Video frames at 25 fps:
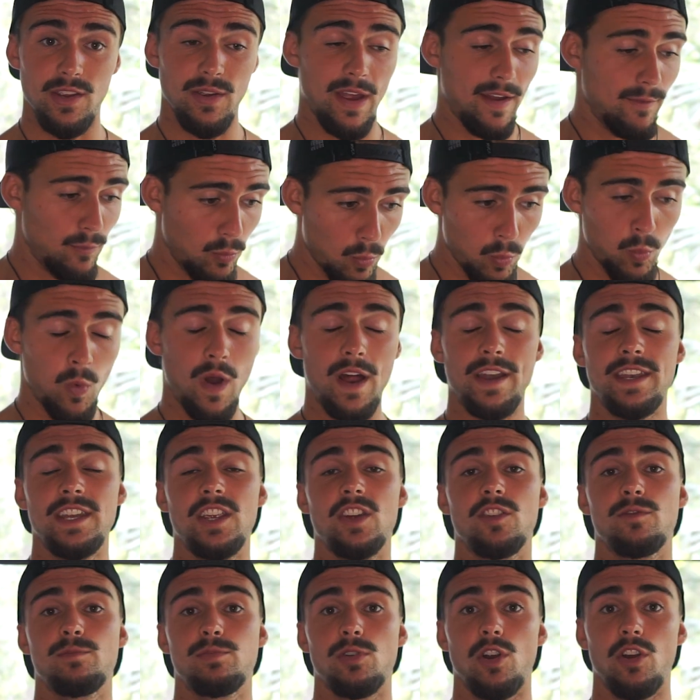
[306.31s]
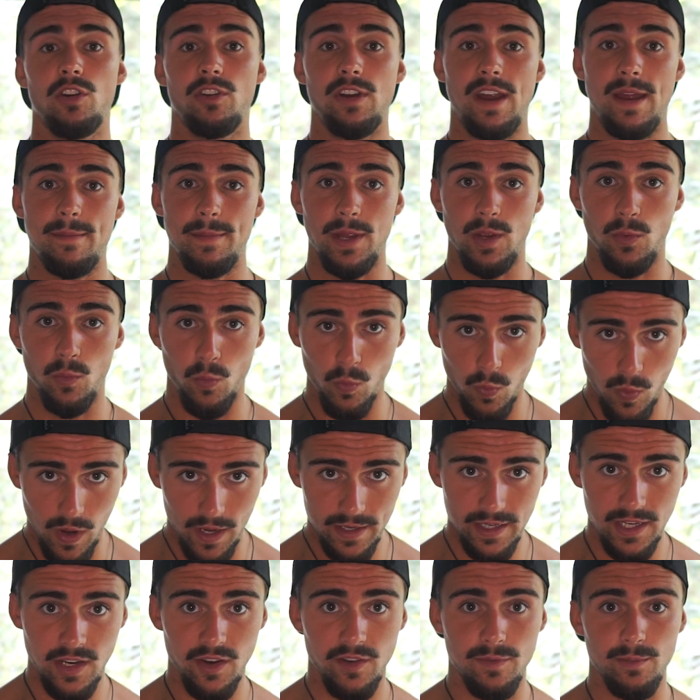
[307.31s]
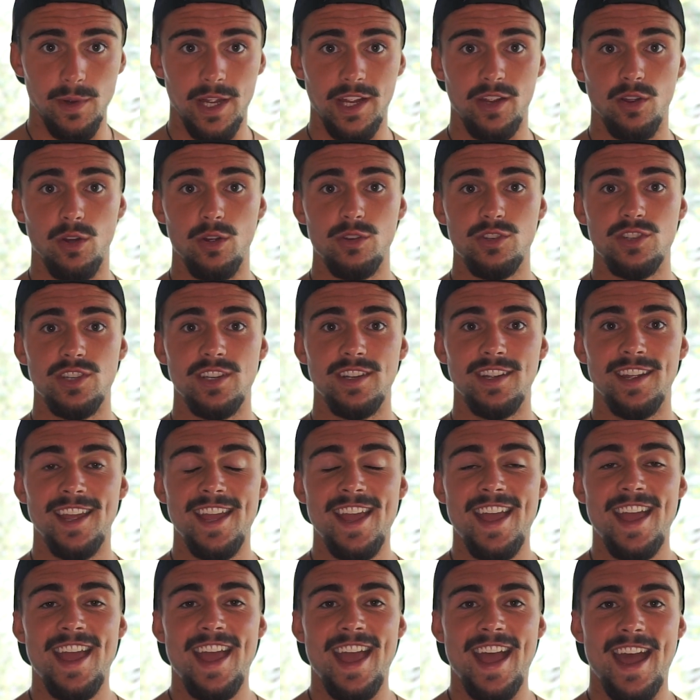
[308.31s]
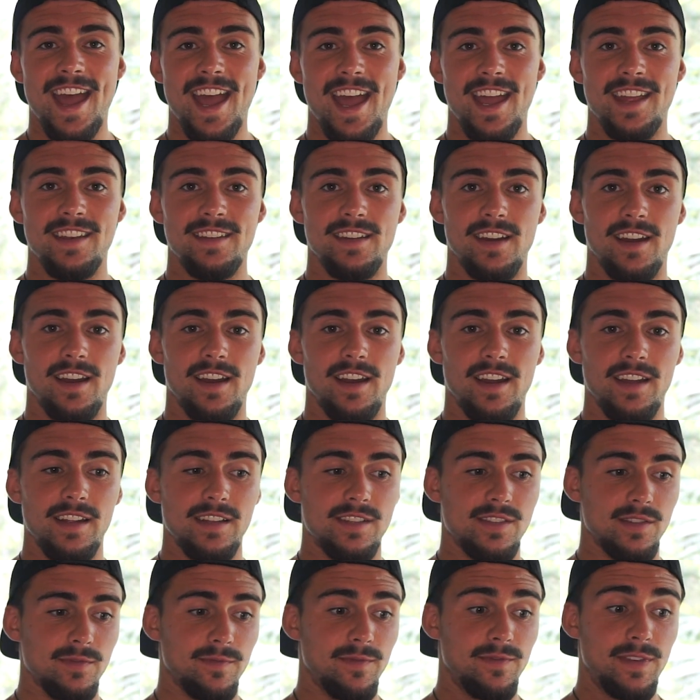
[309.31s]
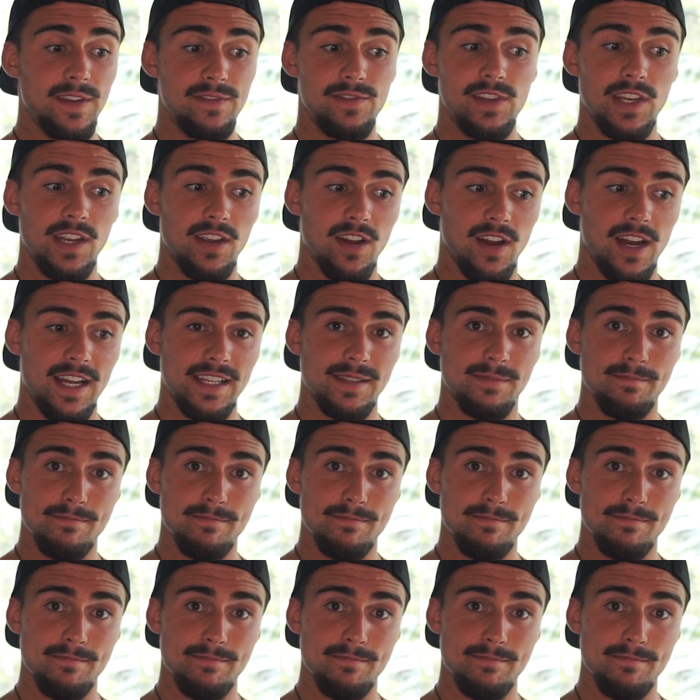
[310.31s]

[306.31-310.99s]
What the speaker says: You have 1 year of programming, 1 year of my coaching, and it's 50 guys